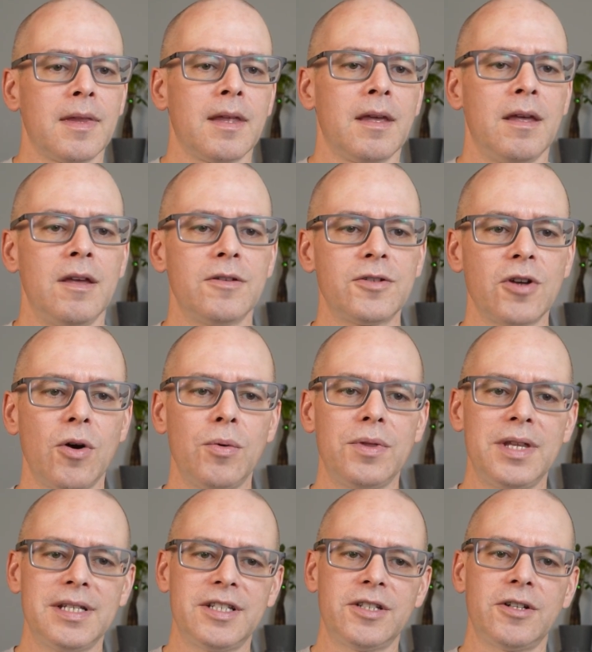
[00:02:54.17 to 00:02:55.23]
So
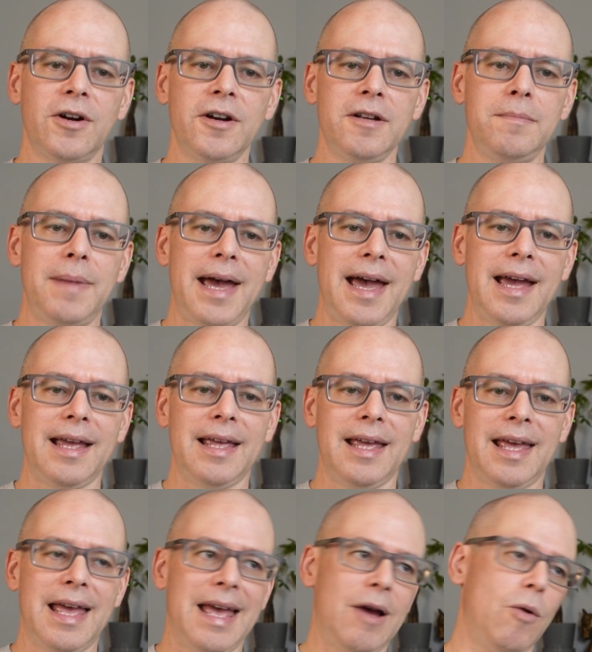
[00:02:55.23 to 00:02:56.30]
this started back
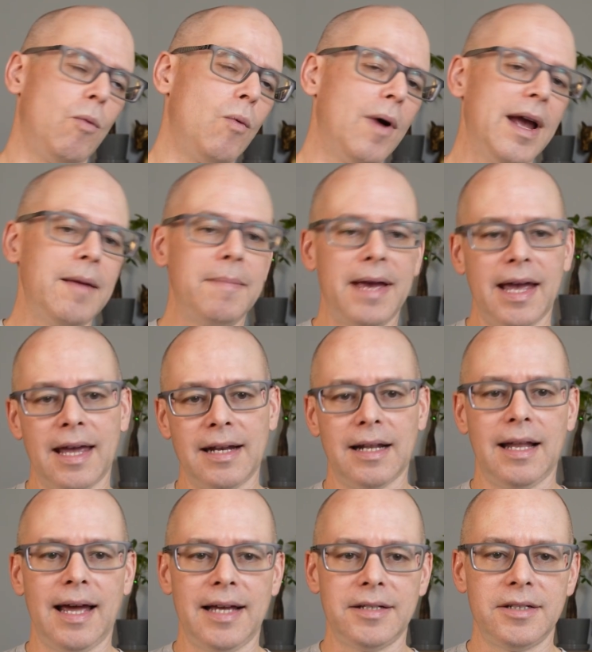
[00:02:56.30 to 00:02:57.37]
way back into
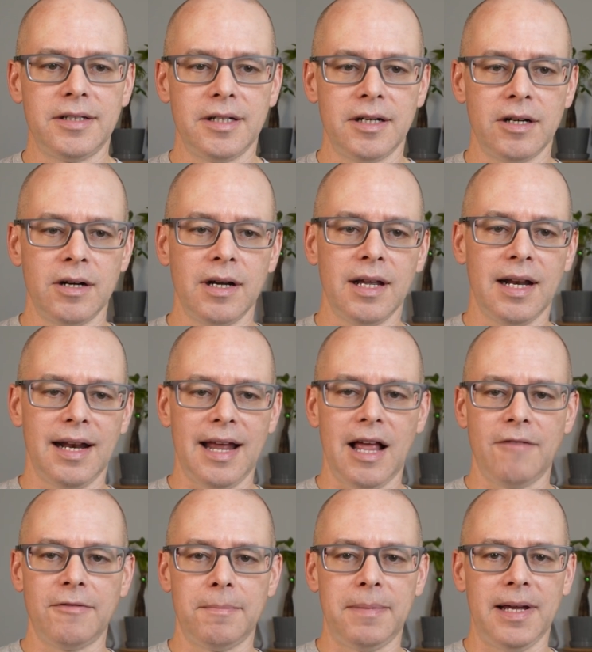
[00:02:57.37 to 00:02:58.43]
last year in an
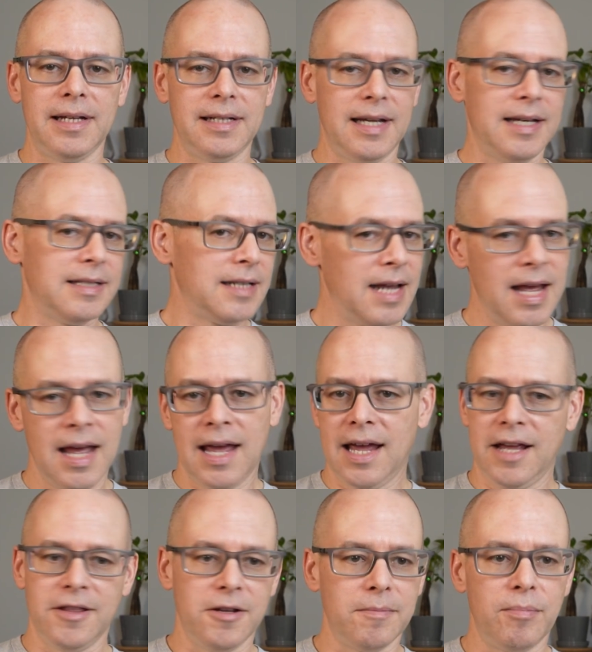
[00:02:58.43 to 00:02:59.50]
alpha playtest,
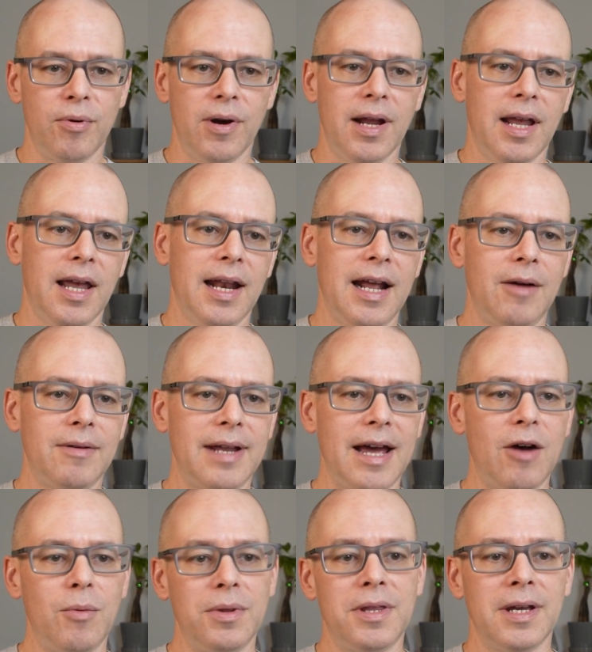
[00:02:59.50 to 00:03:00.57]
and they're bringing it out
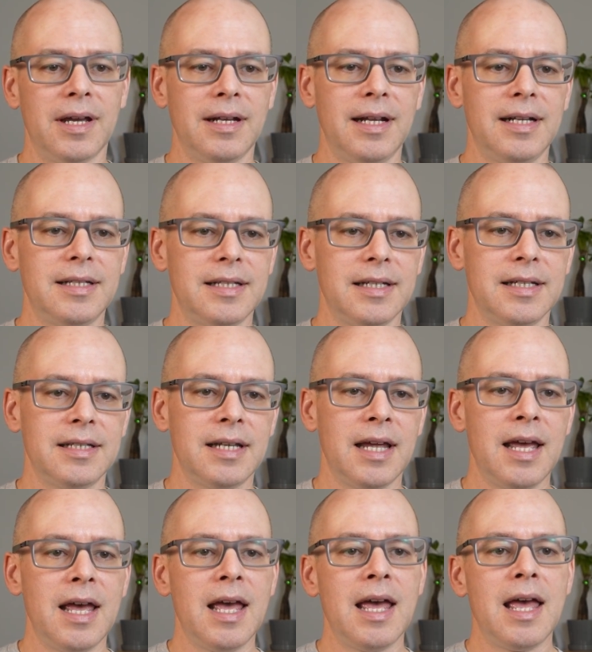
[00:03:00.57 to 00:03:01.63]
now with the Kineticist.
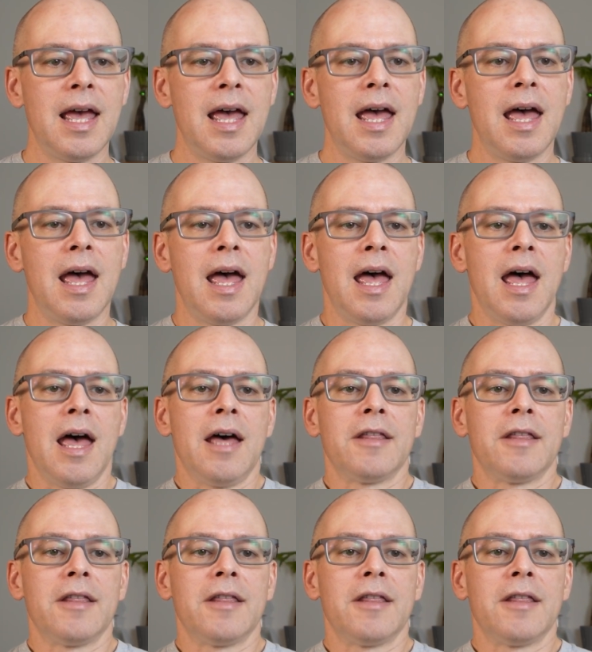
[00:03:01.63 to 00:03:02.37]
The